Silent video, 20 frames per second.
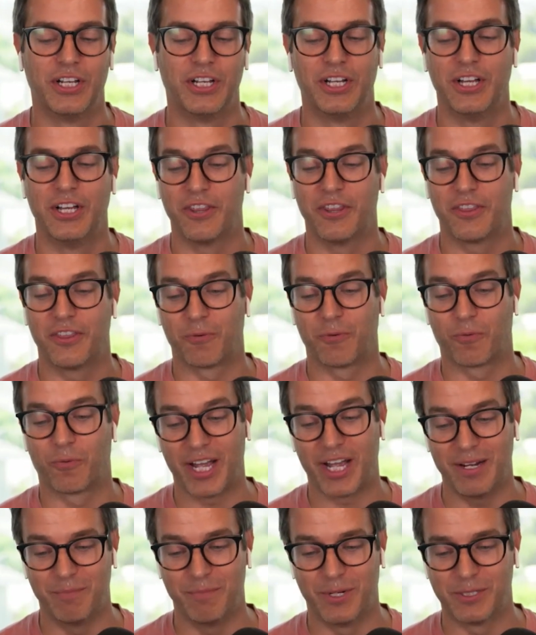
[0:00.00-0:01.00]
The
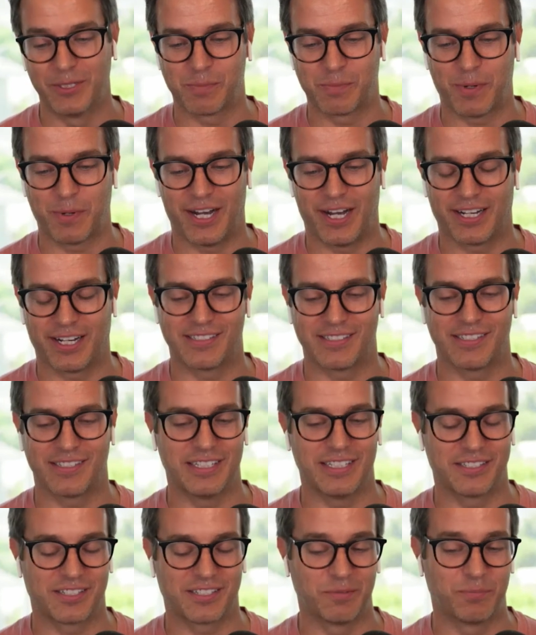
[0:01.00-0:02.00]
rightmost box is
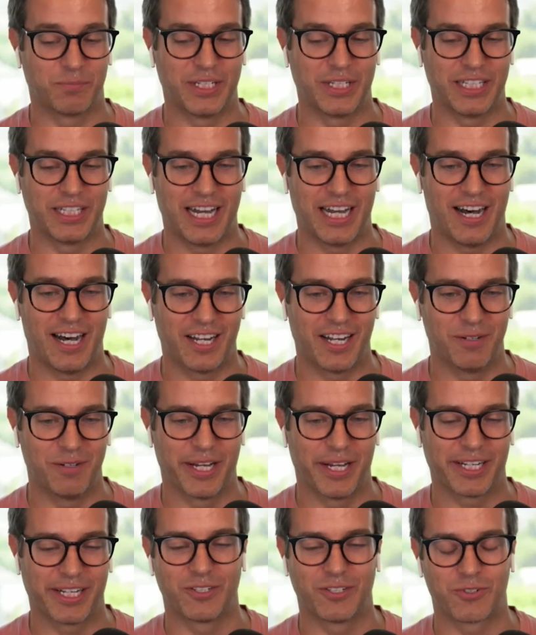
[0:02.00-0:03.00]
completely out of my
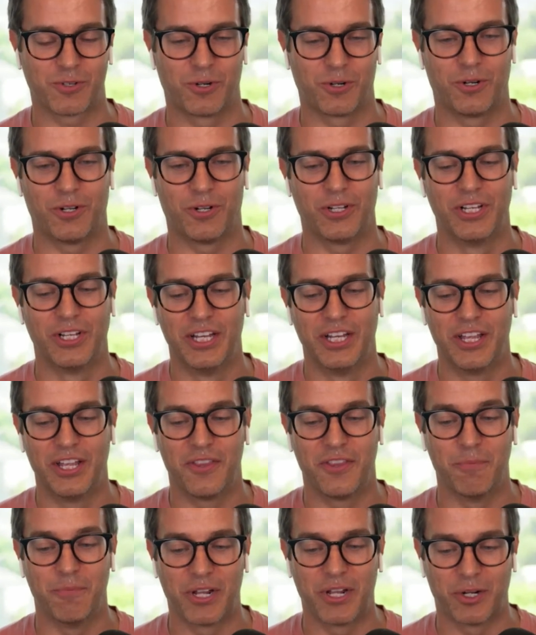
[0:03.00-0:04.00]
control. The
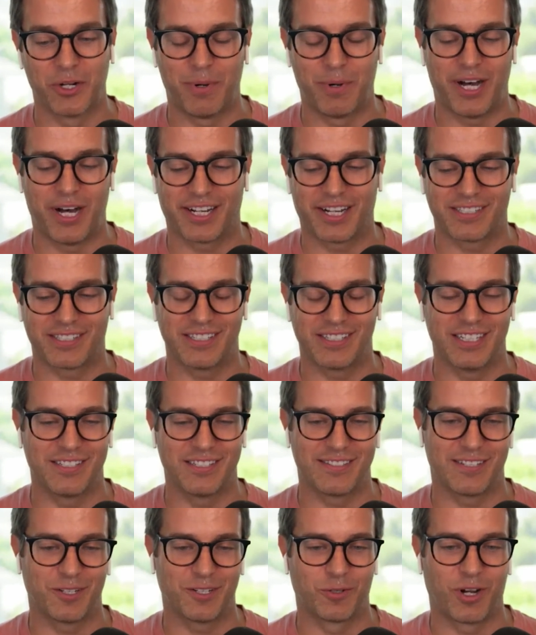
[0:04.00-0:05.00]
middle box is
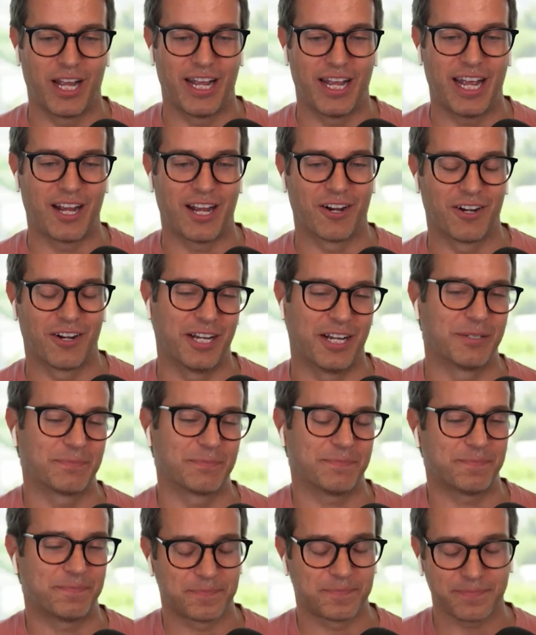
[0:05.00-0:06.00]
the gray area.
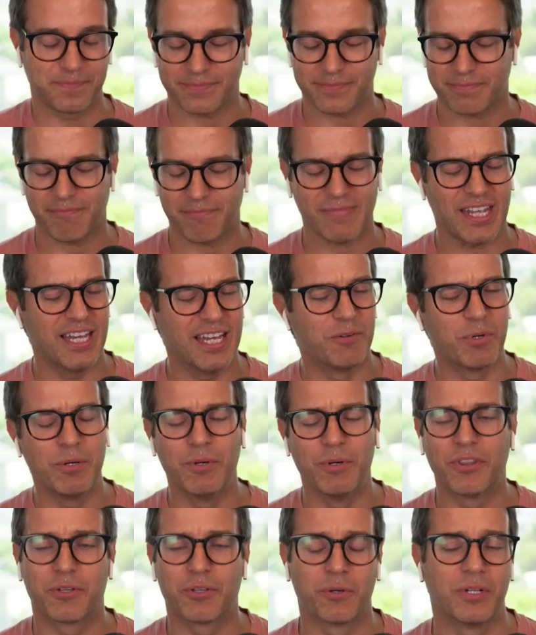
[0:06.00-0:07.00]
And we
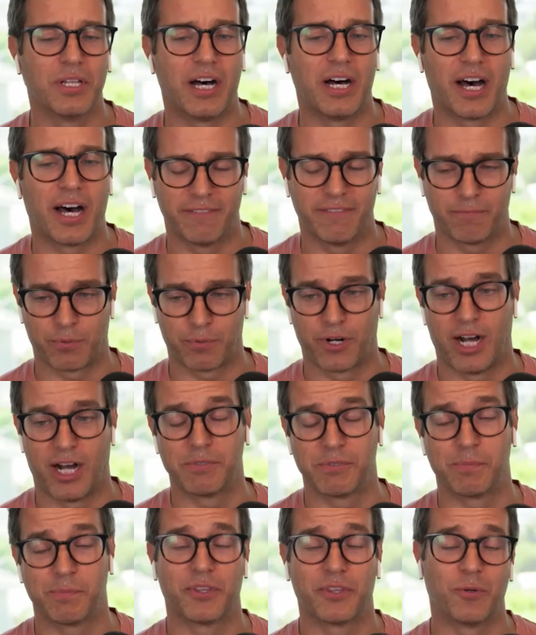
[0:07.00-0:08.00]
went through a lot of prompts,
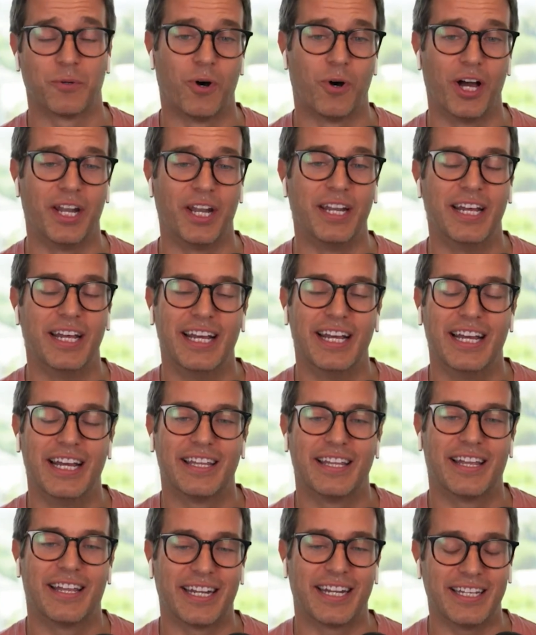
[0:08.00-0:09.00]
but the one
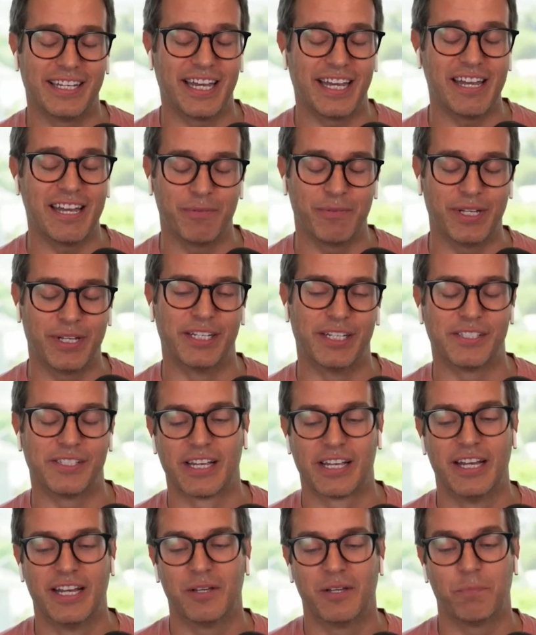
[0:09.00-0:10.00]
that he gave me is
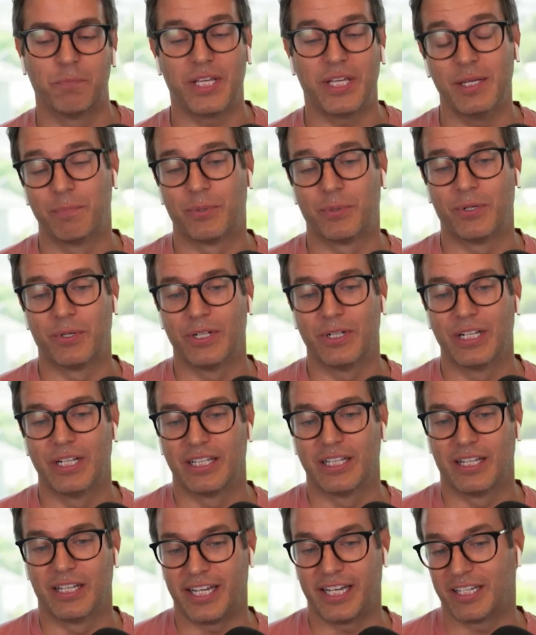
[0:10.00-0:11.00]
people
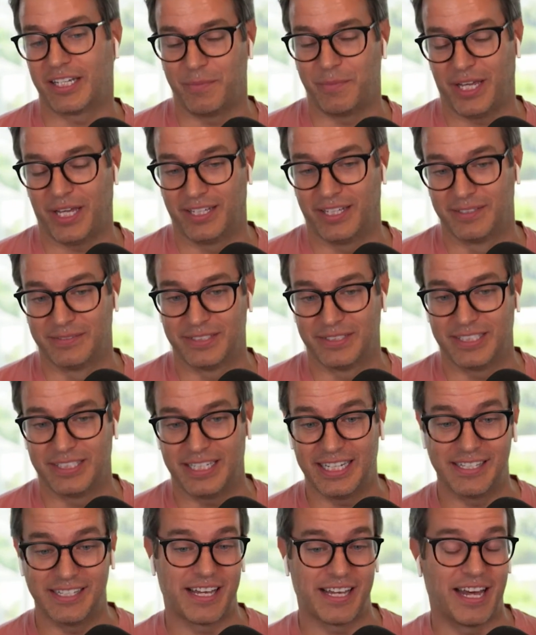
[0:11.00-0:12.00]
like me.
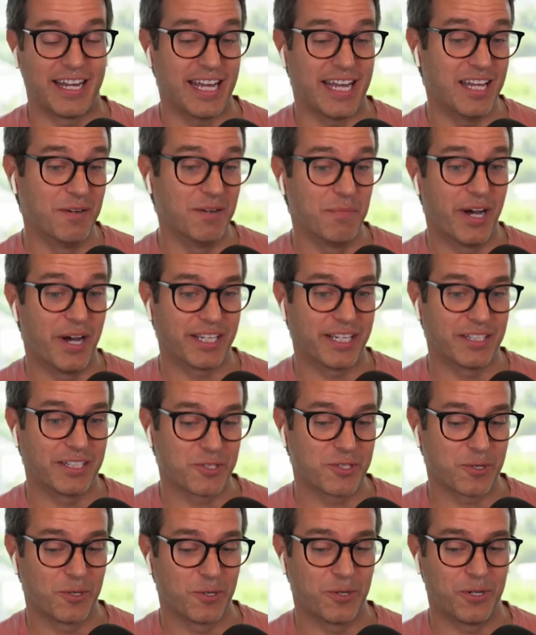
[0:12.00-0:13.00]
Is that in my
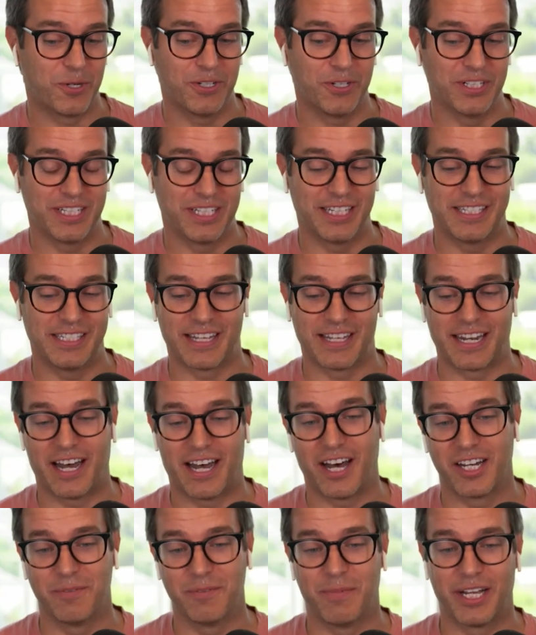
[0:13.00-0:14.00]
control? Is that out
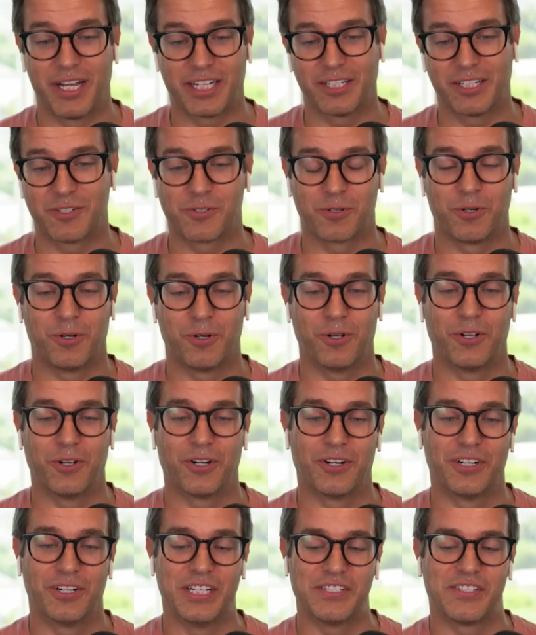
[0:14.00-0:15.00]
of my control?
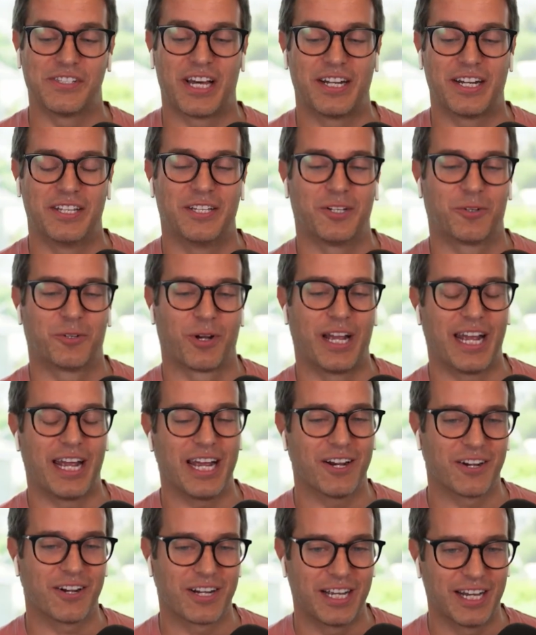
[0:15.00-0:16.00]
Or is that in the gray
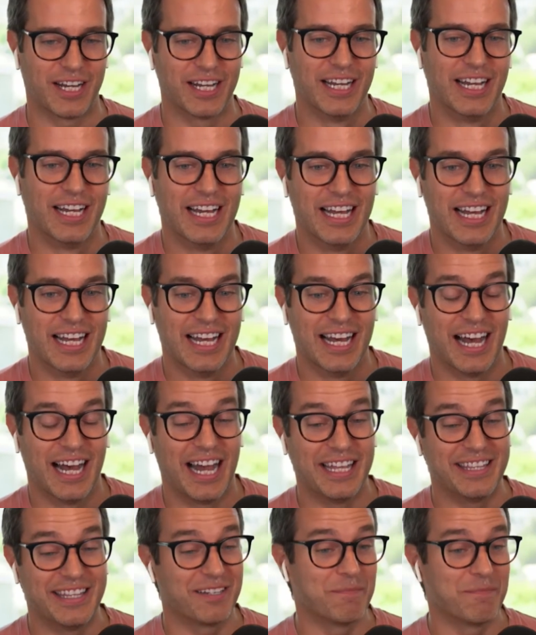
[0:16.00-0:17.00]
area? I
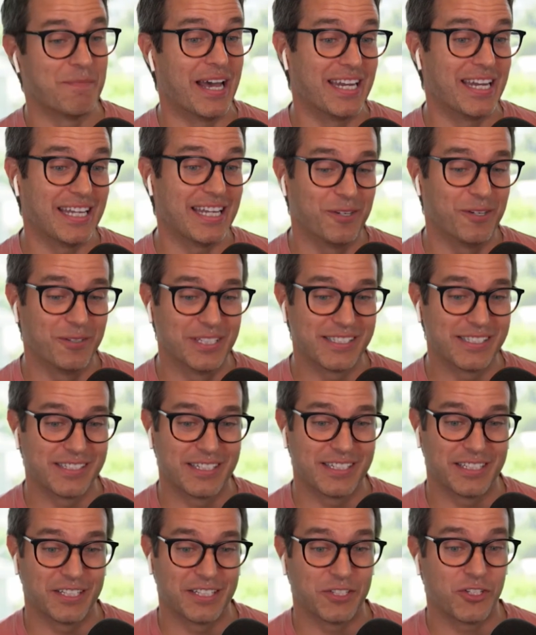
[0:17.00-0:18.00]
think many who listen to
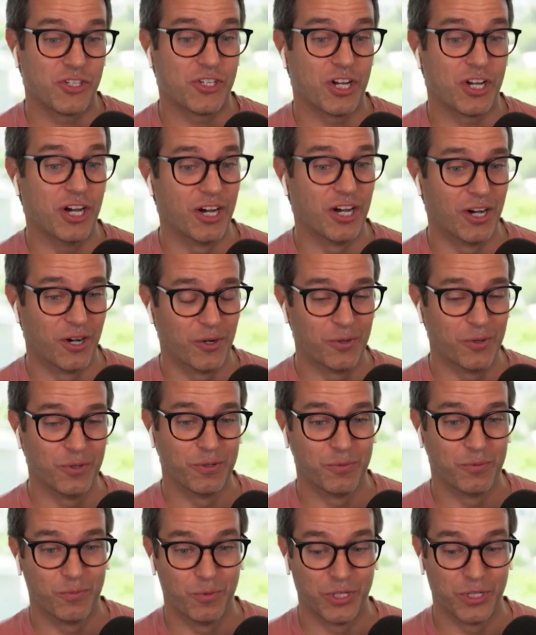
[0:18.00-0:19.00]
this show
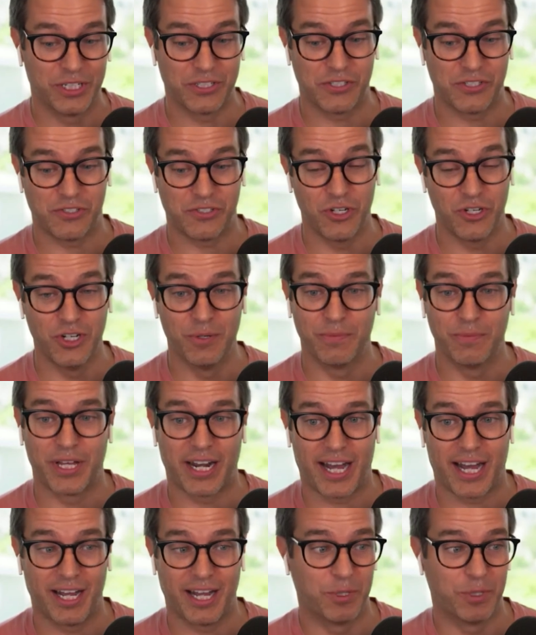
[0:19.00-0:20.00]
would assume that
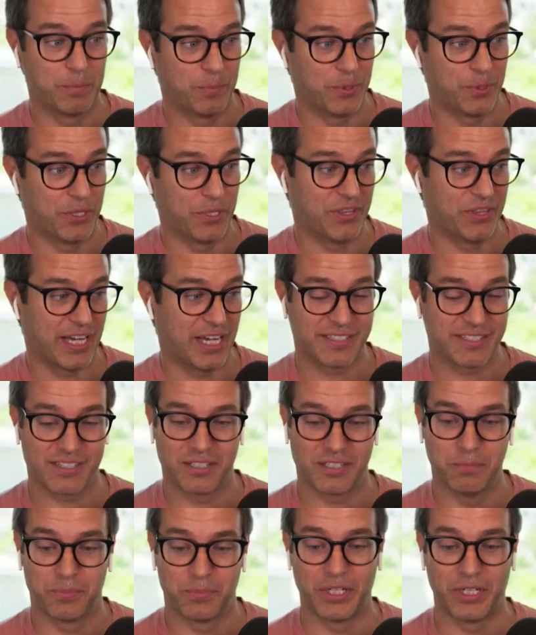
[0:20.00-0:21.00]
I would put that's
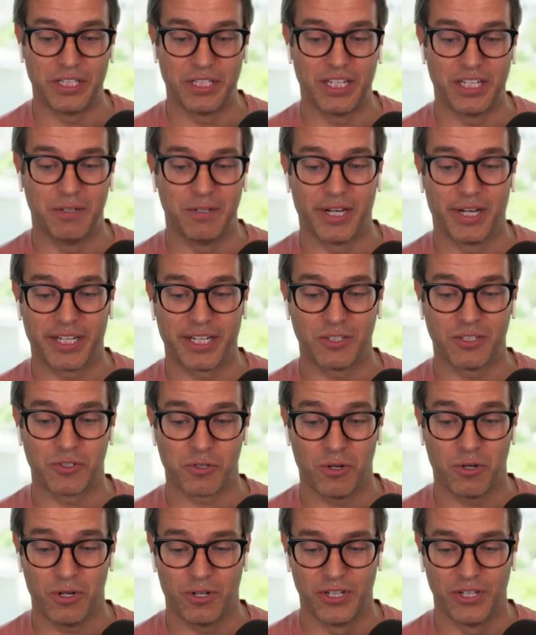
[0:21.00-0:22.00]
completely in my
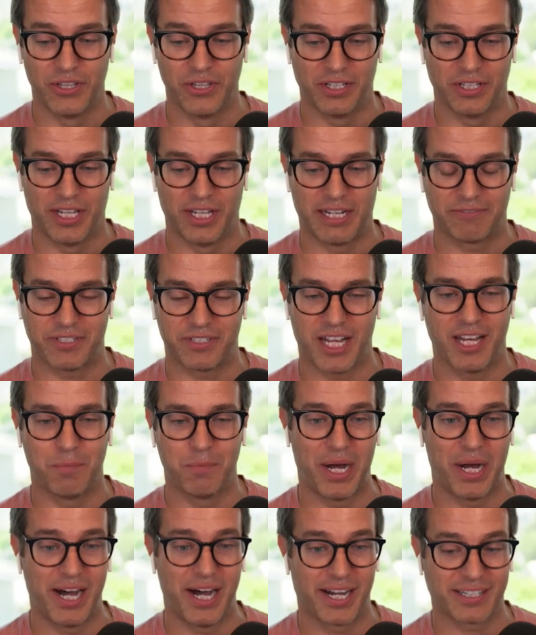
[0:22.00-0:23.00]
control in the left-hand
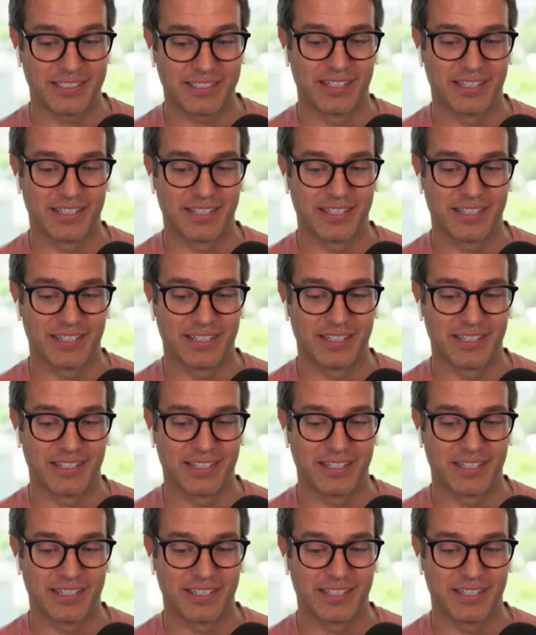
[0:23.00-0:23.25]
box.